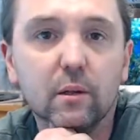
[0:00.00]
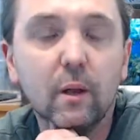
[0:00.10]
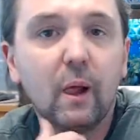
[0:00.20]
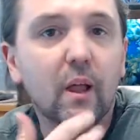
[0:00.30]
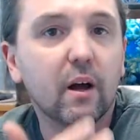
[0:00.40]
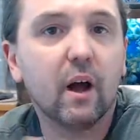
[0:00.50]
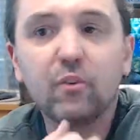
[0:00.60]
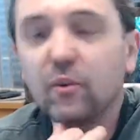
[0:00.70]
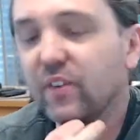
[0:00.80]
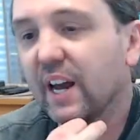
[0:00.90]
Uh, if you've got a
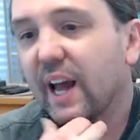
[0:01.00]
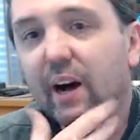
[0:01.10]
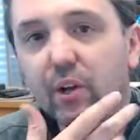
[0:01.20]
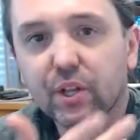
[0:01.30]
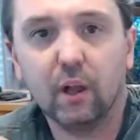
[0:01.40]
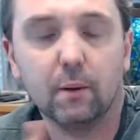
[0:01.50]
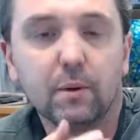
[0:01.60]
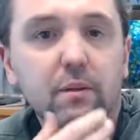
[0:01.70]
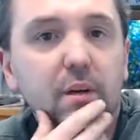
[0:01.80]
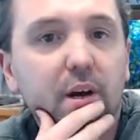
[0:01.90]
health club,
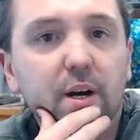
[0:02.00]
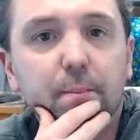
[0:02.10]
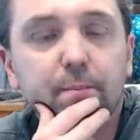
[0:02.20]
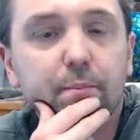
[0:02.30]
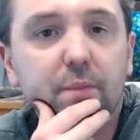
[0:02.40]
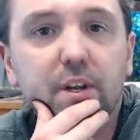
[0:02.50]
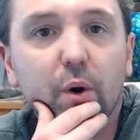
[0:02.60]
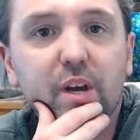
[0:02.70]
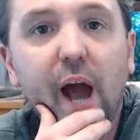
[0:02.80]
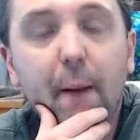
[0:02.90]
um, you know a
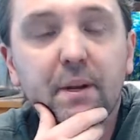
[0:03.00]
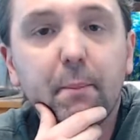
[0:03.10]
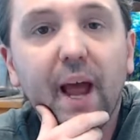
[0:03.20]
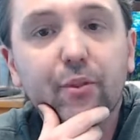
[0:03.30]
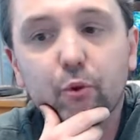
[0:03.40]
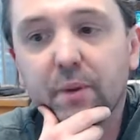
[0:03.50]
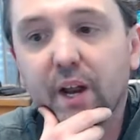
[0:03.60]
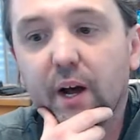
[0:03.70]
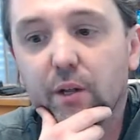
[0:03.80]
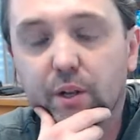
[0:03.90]
common bathroom in a health
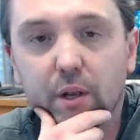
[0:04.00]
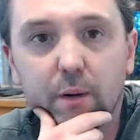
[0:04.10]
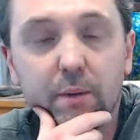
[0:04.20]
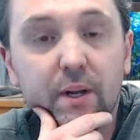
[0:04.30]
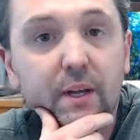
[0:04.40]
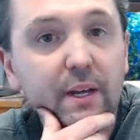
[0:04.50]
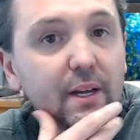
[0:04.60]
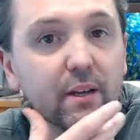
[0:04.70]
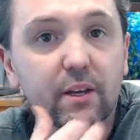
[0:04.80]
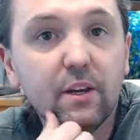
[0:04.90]
club, you know
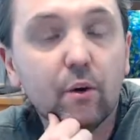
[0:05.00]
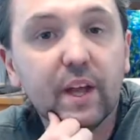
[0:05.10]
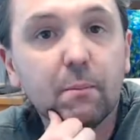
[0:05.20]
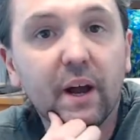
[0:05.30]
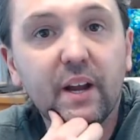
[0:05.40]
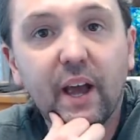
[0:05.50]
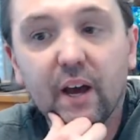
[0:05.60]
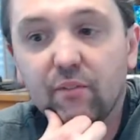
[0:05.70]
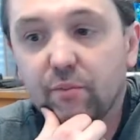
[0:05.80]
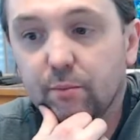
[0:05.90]
that might have
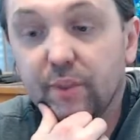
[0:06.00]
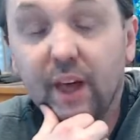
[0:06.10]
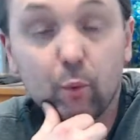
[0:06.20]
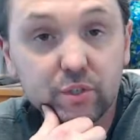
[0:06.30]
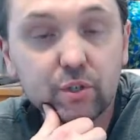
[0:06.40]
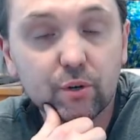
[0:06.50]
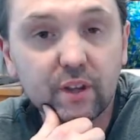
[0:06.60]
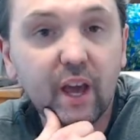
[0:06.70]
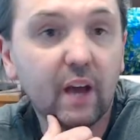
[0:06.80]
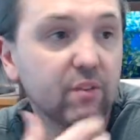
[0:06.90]
that would certainly have
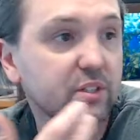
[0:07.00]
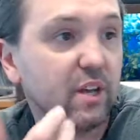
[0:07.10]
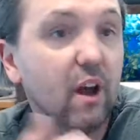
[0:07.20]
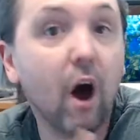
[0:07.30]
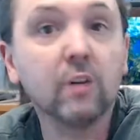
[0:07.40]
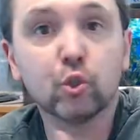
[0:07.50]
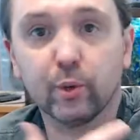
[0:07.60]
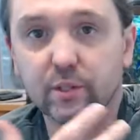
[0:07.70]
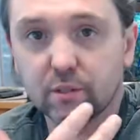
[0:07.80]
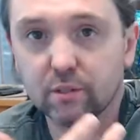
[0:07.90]
let's say hundreds
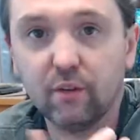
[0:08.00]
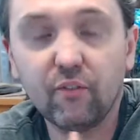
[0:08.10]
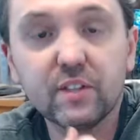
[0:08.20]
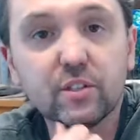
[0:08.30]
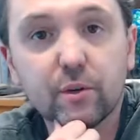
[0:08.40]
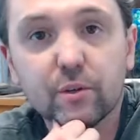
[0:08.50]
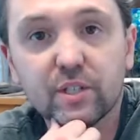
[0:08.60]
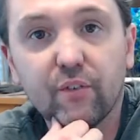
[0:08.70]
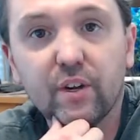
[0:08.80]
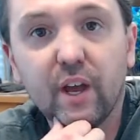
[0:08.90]
of visitors every day.